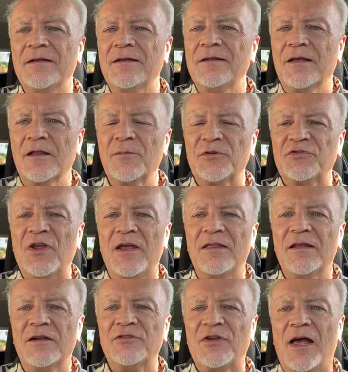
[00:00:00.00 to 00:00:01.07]
The other mistake
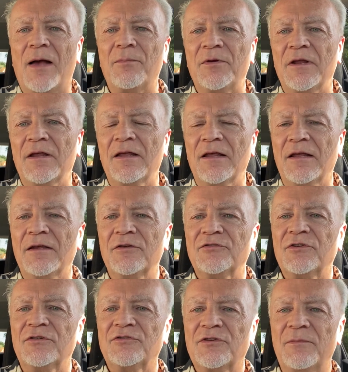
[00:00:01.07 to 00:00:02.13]
that is happening
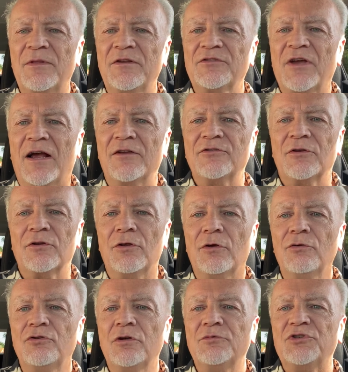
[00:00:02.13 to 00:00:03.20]
is some of these guys on the
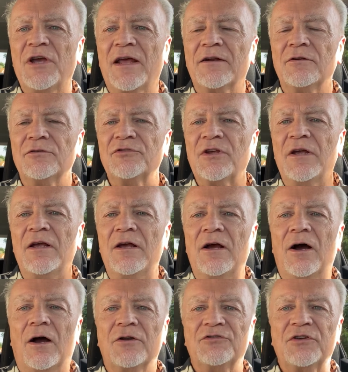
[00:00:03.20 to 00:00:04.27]
YouTube channels
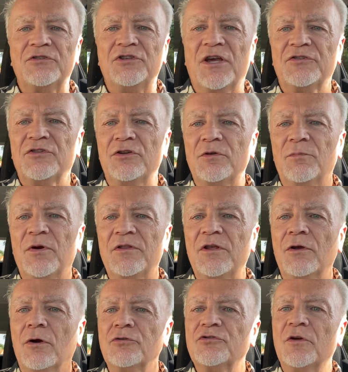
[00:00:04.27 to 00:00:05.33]
are suggesting you put
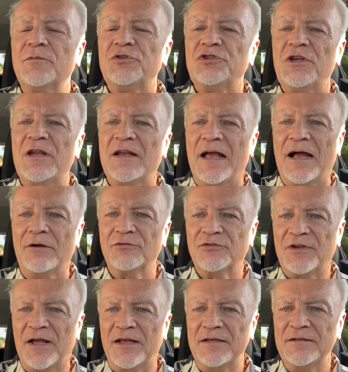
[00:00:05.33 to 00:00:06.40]
the ozone machine
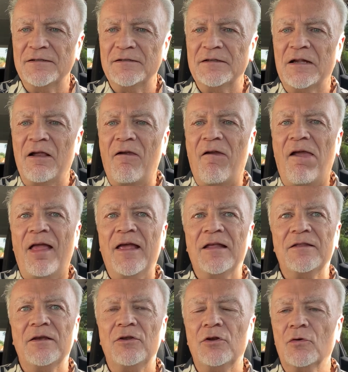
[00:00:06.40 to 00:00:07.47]
outside
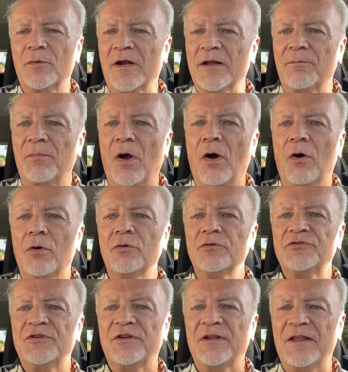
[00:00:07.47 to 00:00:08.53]
and that you run a
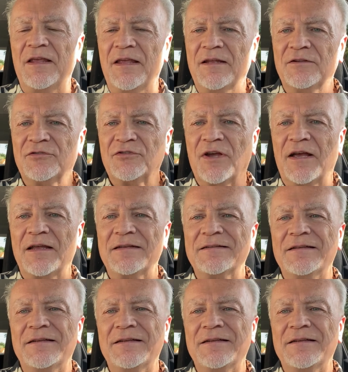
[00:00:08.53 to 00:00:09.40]
hose to the inside.